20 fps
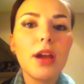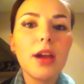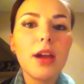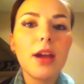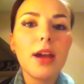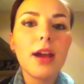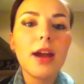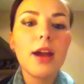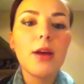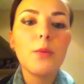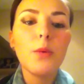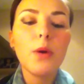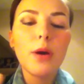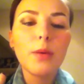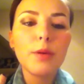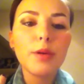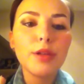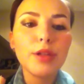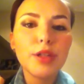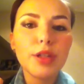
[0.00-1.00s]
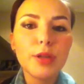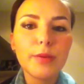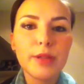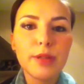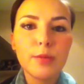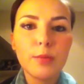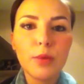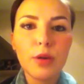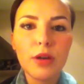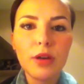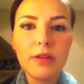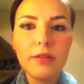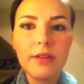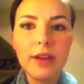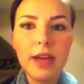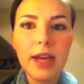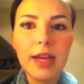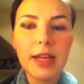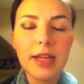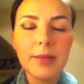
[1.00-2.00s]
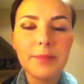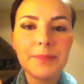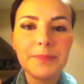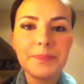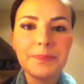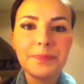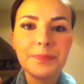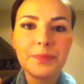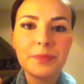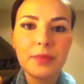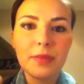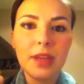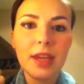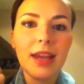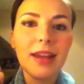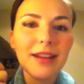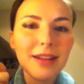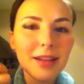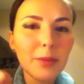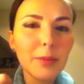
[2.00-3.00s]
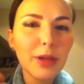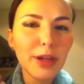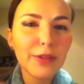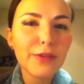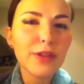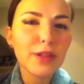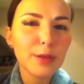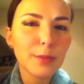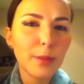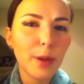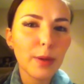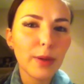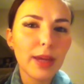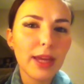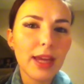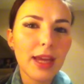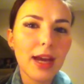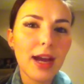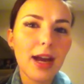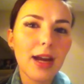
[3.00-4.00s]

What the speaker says: What I'm going to do is more of a bit of a smoky eye,